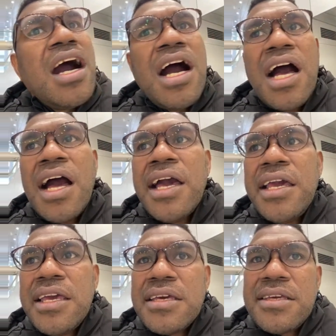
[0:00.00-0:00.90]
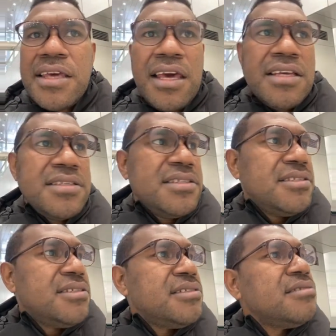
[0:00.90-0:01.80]
I
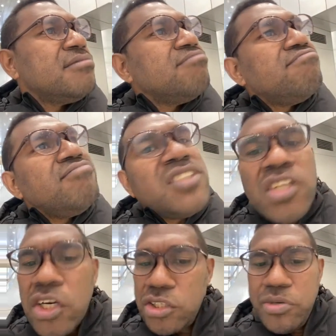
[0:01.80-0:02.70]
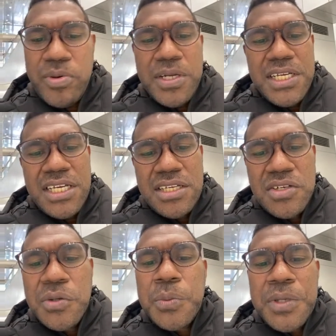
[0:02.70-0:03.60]
guess not really.
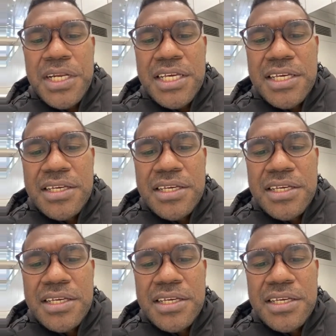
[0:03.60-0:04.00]
Not really.